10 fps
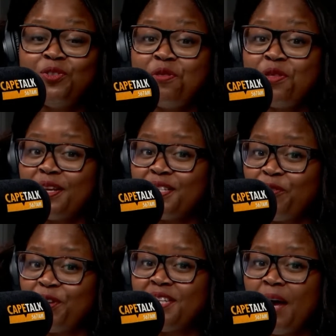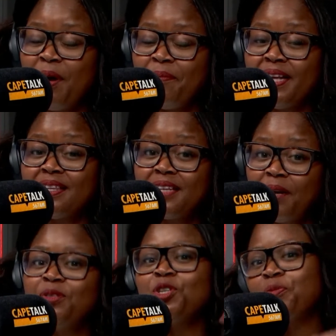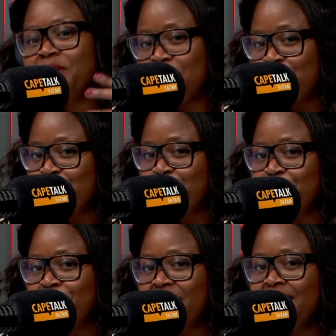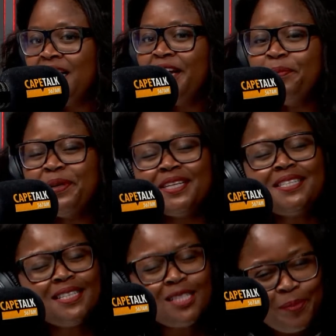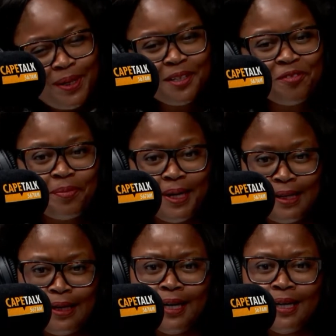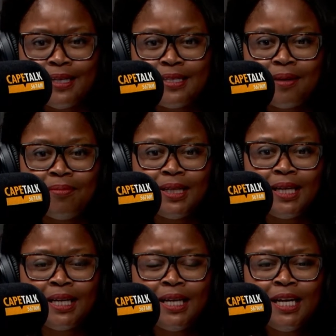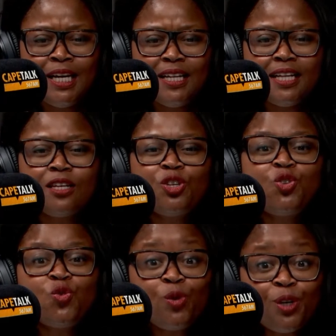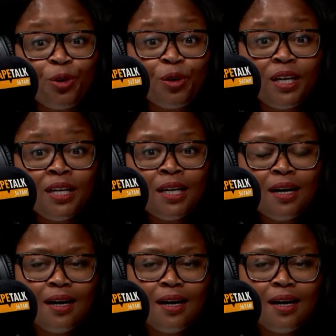new things every time I make the same dish, but a little differently. But the discipline of baking is something that's extraordinary